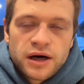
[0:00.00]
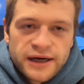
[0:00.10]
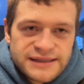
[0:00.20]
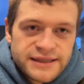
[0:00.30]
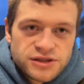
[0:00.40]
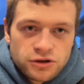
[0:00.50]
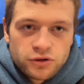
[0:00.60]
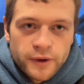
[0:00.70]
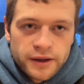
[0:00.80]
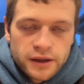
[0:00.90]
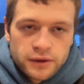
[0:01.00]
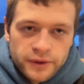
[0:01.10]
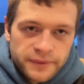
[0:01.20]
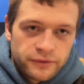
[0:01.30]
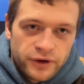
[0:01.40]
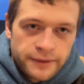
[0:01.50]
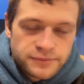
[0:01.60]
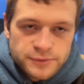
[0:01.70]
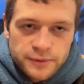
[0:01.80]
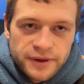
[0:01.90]
I tend to go quicker when my
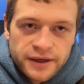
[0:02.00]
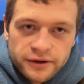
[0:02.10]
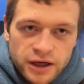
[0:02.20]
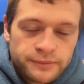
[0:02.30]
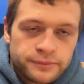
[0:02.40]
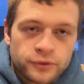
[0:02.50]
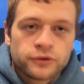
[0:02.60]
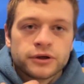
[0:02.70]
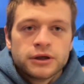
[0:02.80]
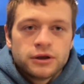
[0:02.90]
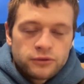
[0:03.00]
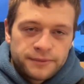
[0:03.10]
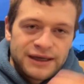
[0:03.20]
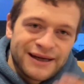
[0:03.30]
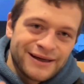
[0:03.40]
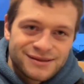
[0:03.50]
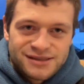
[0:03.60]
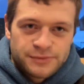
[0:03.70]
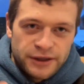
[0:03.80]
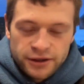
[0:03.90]
reps per minute are up, or when my legs are
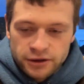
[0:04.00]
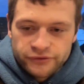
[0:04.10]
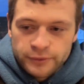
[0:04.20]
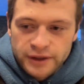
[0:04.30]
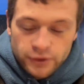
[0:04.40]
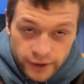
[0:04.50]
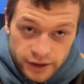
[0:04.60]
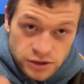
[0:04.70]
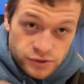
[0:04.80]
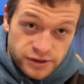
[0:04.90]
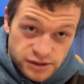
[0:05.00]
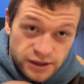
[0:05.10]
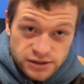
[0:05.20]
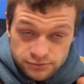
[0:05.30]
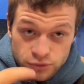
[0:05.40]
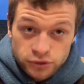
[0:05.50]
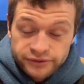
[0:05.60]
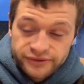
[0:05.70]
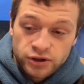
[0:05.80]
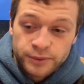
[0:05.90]
spinning over a bit quicker. So I start to
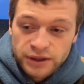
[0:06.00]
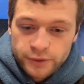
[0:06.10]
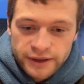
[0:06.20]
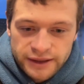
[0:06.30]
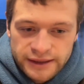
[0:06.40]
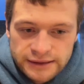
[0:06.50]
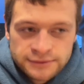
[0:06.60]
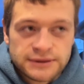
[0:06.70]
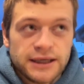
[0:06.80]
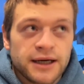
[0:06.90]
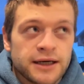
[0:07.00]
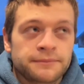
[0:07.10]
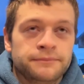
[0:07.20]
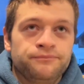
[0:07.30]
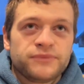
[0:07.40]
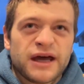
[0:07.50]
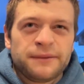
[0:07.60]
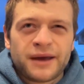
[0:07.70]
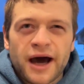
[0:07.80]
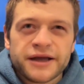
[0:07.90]
move a little bit quicker now. And
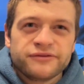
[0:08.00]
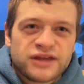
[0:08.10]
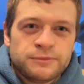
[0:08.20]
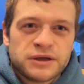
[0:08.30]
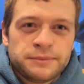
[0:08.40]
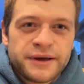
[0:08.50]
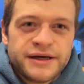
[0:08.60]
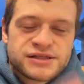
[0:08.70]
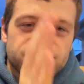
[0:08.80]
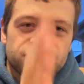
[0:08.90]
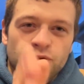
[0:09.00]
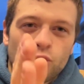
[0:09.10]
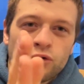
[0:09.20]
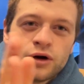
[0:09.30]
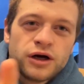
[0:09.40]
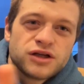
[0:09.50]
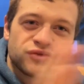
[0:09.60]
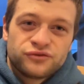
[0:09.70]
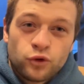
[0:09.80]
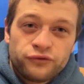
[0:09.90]
I'm kind of keeping a pace of 4
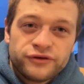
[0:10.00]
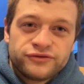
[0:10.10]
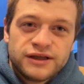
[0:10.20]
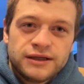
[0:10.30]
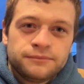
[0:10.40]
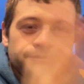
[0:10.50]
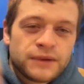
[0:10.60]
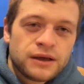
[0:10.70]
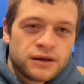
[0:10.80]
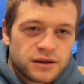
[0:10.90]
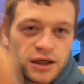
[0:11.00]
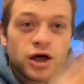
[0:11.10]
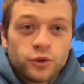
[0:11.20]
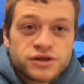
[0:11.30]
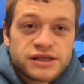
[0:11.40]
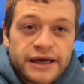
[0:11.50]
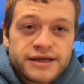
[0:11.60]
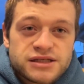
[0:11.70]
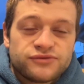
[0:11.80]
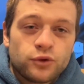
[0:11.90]
to 4:15. The lowest it
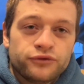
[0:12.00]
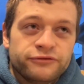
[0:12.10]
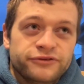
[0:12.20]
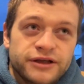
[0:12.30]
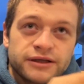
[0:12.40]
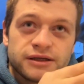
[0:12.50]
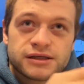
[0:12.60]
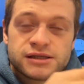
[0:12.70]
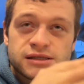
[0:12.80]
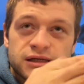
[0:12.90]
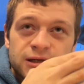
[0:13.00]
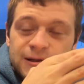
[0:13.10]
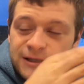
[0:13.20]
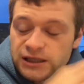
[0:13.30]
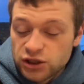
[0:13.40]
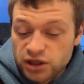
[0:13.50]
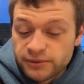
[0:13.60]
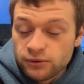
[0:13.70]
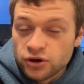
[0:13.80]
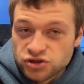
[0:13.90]
gets is 4:15, because I look at
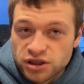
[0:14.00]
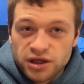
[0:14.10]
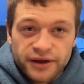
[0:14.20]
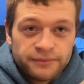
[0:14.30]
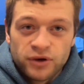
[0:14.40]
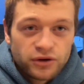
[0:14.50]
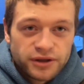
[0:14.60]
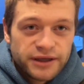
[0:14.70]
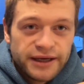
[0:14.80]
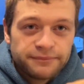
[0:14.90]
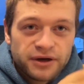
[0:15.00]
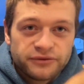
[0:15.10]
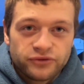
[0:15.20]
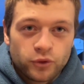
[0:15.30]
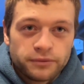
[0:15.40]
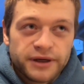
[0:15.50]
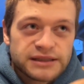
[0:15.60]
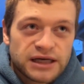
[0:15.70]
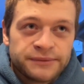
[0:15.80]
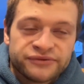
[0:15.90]
my watch and I go, I'm not gonna hit my 4 minute
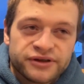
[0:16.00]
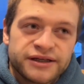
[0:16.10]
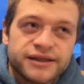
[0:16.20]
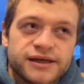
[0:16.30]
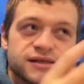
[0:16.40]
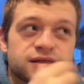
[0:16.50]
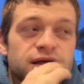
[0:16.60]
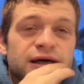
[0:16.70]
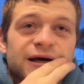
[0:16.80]
time if I hit this.